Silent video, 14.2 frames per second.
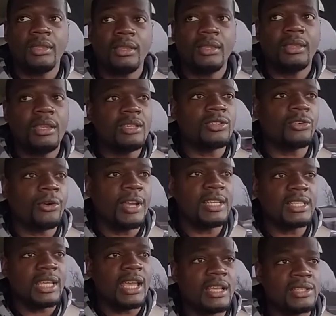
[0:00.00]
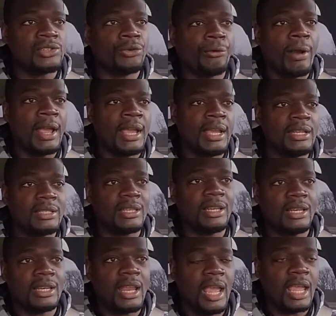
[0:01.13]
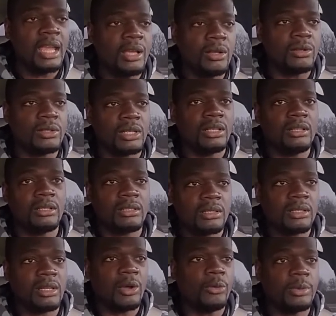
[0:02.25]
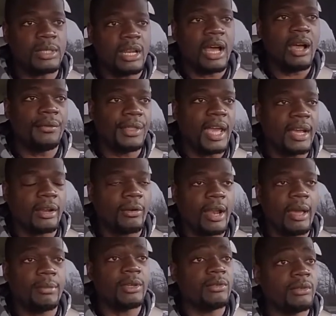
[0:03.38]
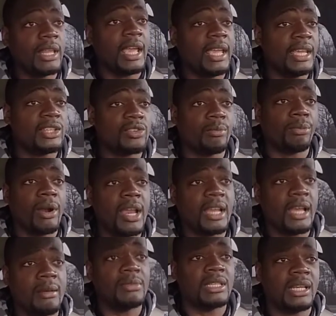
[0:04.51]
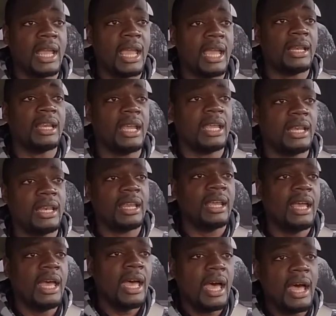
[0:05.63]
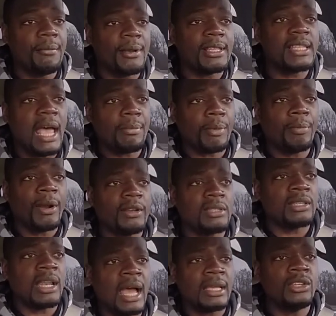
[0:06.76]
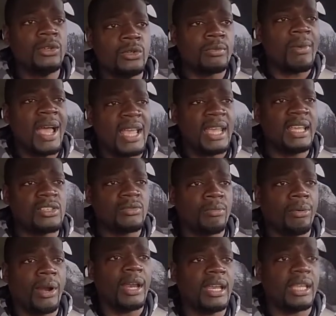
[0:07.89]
these crazy ass terrains and hills and slopes and all that crap. You, that engine brake comes in handy, and I'm the type of person I use my engine brake